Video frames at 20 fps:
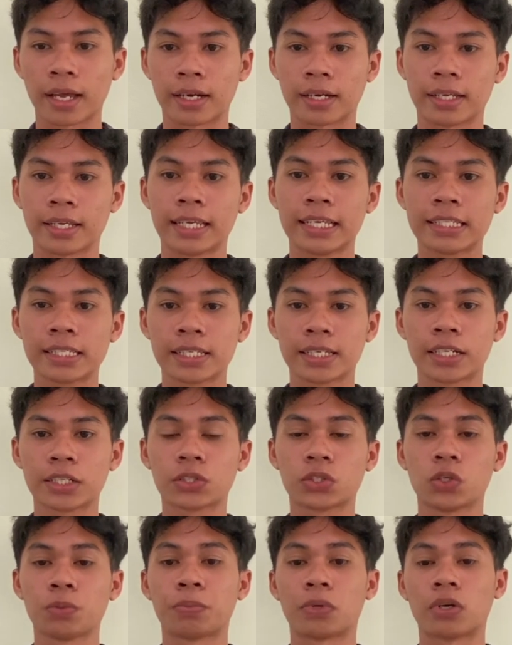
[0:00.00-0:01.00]
and easier
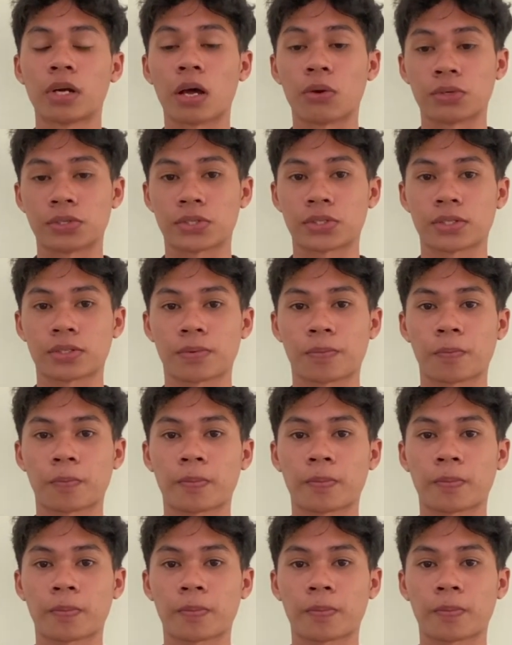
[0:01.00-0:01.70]
to pronounce.